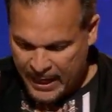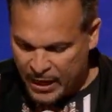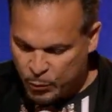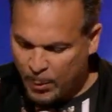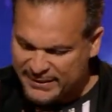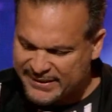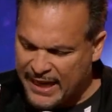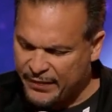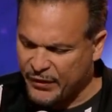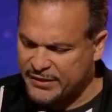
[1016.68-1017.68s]
In Romans
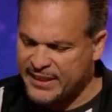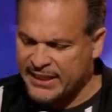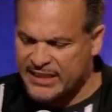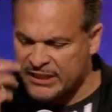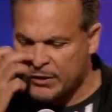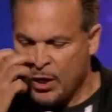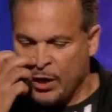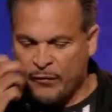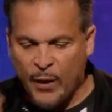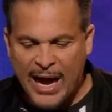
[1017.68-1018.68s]
10:13, it says,
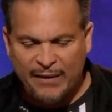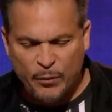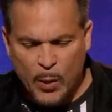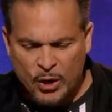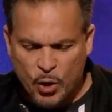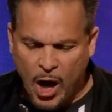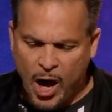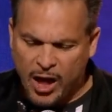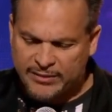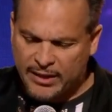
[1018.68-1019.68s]
for everyone who
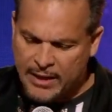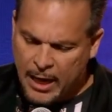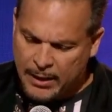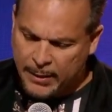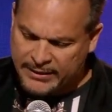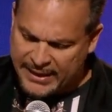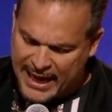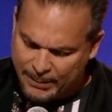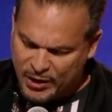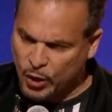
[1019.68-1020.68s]
calls on the
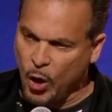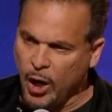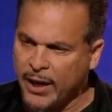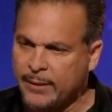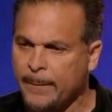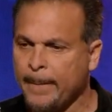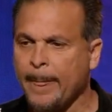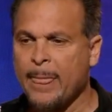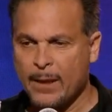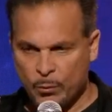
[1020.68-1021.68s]
name of the Lord
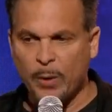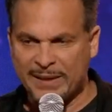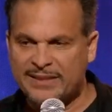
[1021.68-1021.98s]
will be